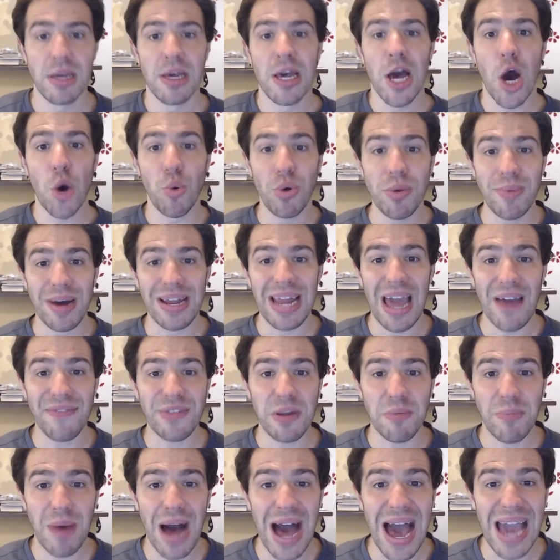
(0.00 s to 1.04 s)
We might have to
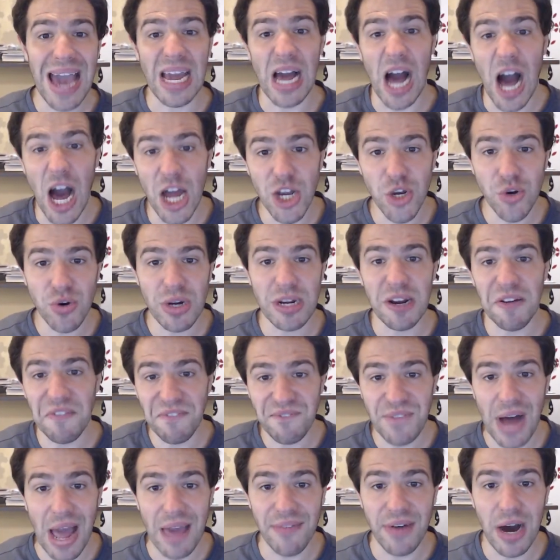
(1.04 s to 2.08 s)
buy 100,
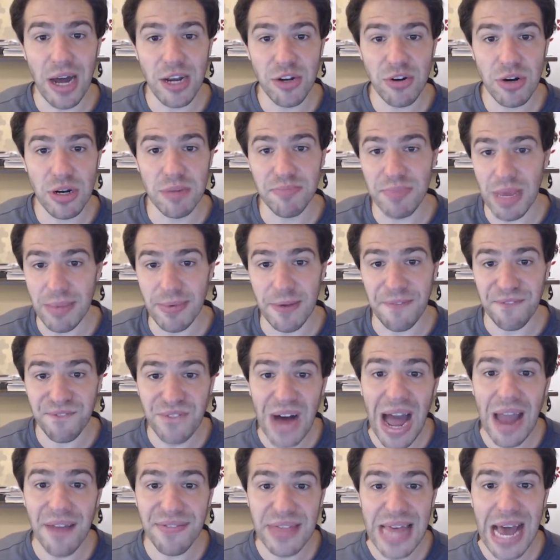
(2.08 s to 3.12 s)
500, maybe
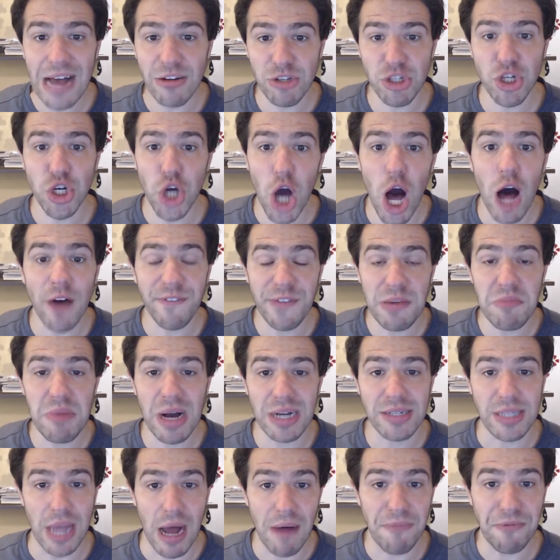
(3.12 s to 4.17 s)
5,000 coffee
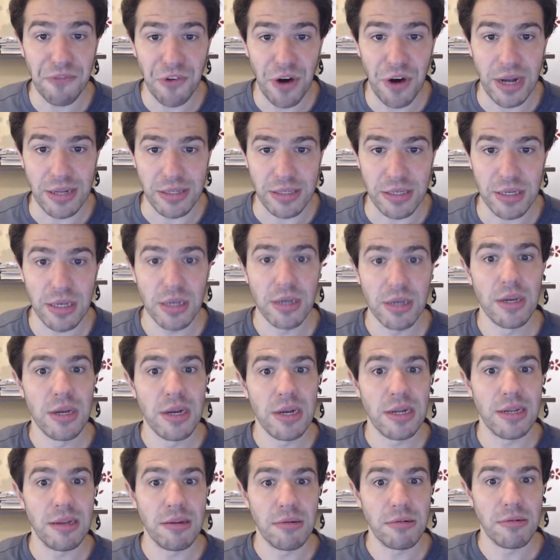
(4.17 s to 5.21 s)
mugs up front.
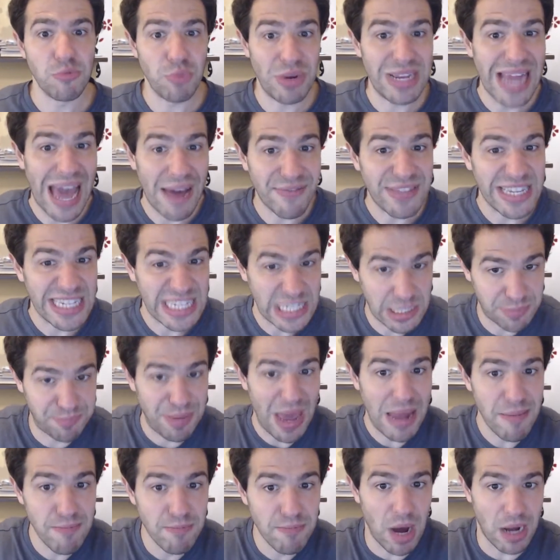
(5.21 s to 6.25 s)
We'd have to
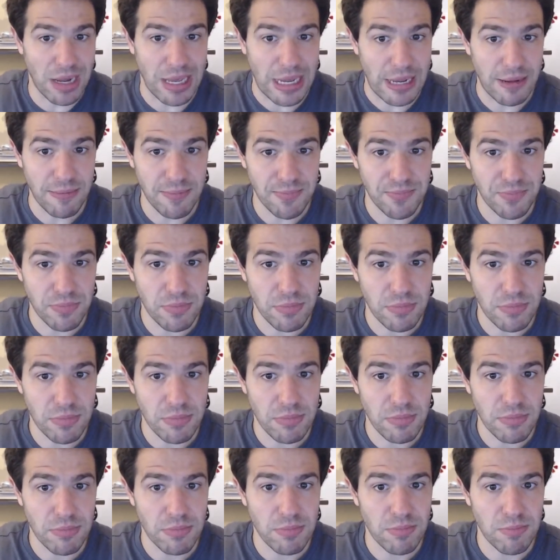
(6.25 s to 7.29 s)
spend money,
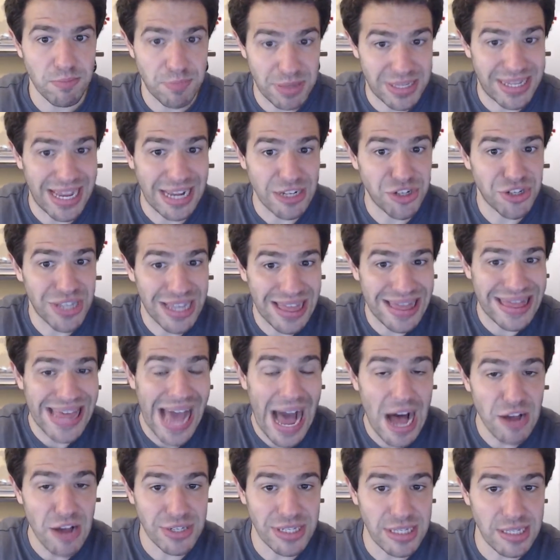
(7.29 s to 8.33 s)
potentially
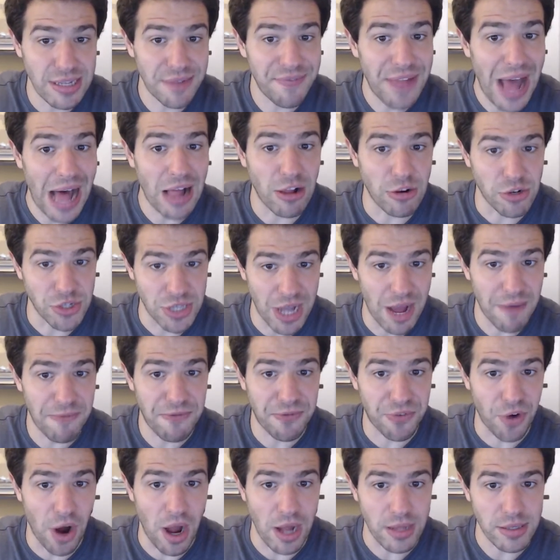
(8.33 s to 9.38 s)
thousands of dollars up
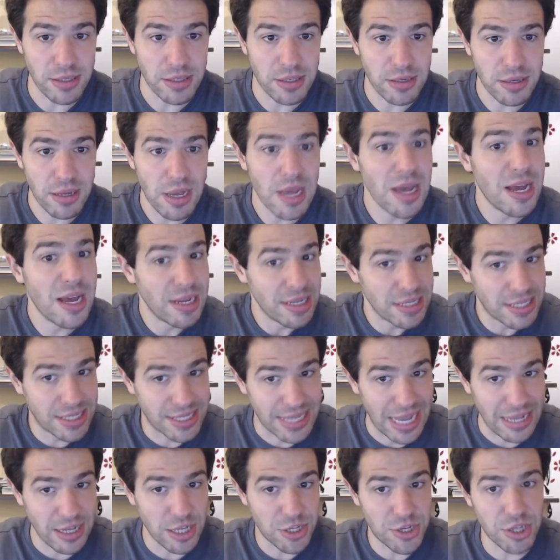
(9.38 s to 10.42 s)
front,
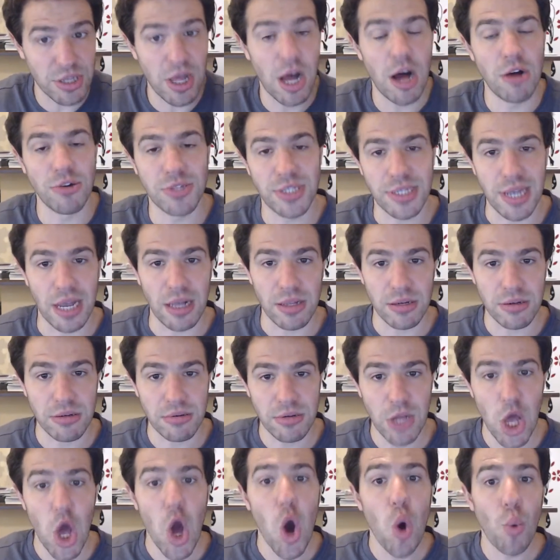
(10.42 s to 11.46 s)
send it to the wholesaler.
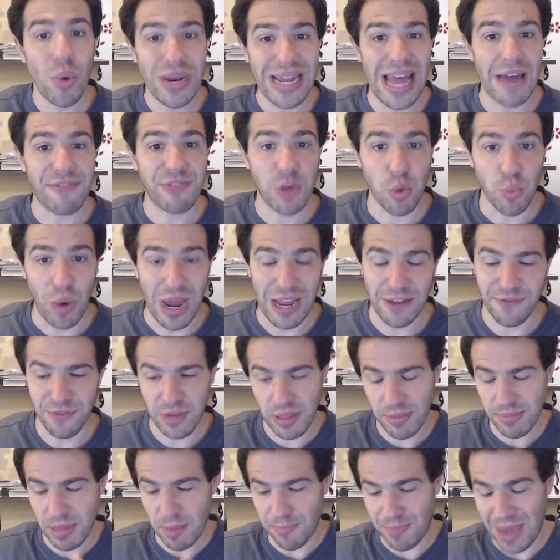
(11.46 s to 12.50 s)
We'd have to wait for
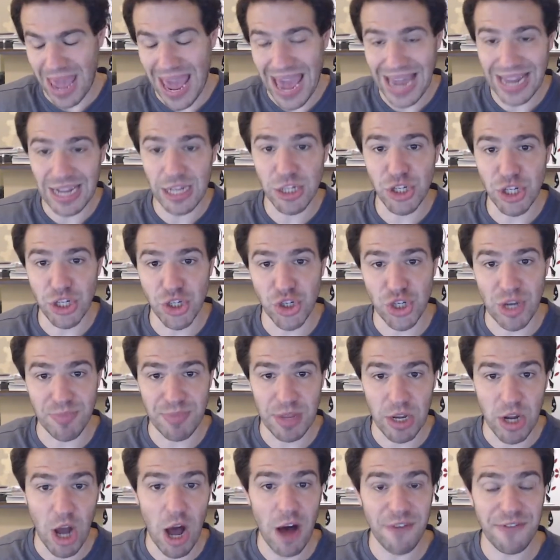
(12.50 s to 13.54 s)
them to package and ship the
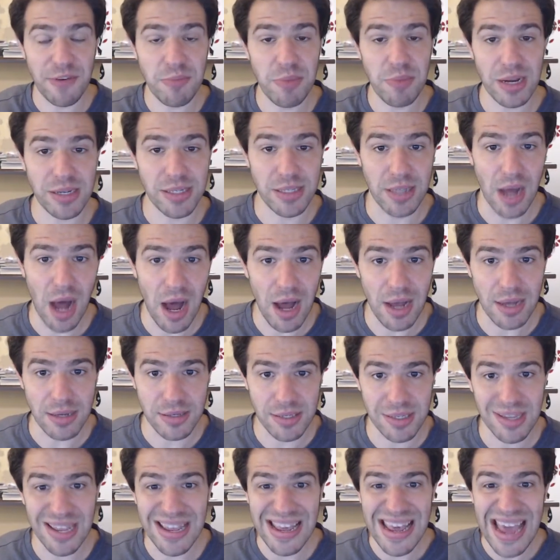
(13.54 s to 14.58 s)
coffee mugs to us.
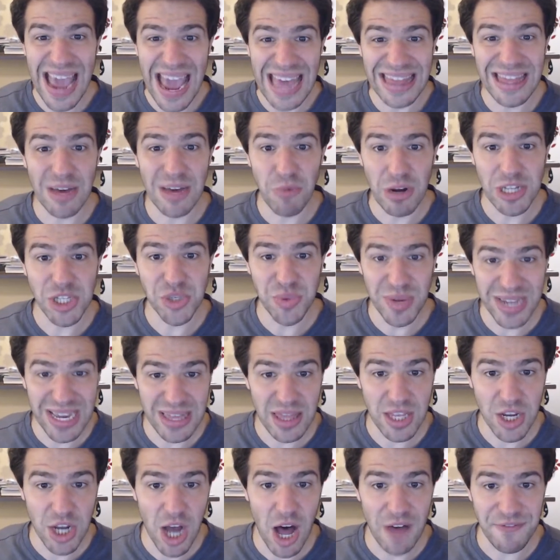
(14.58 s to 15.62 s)
And then once we get the
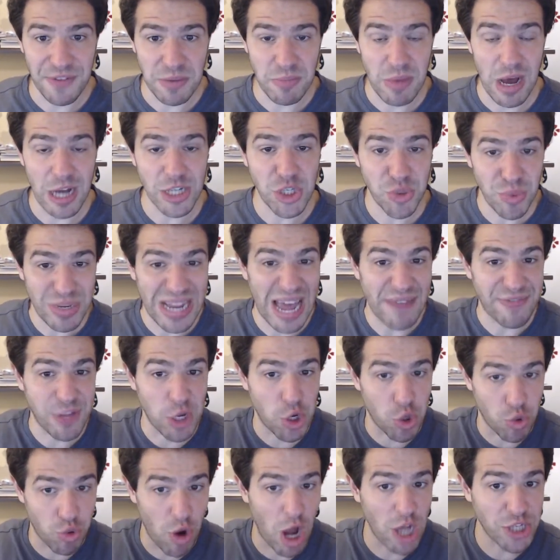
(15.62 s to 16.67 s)
coffee mugs, we'd have to
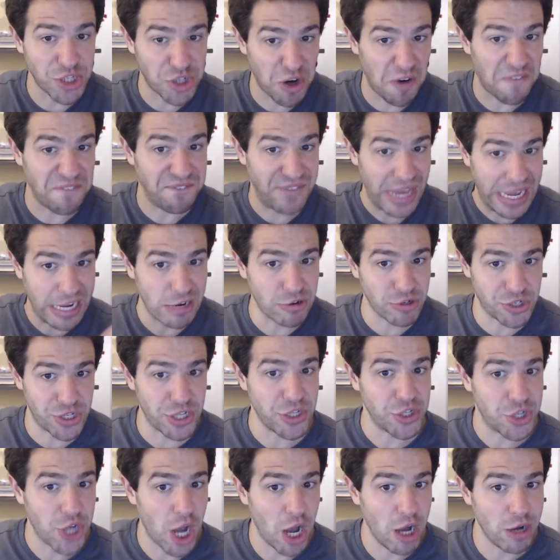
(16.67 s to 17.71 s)
cross our fingers and
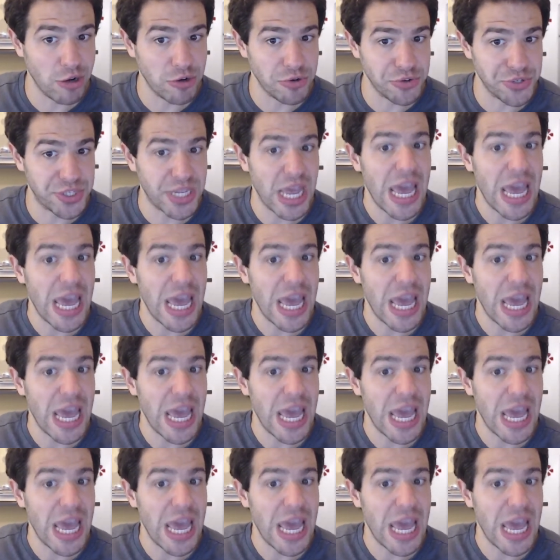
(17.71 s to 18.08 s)
toes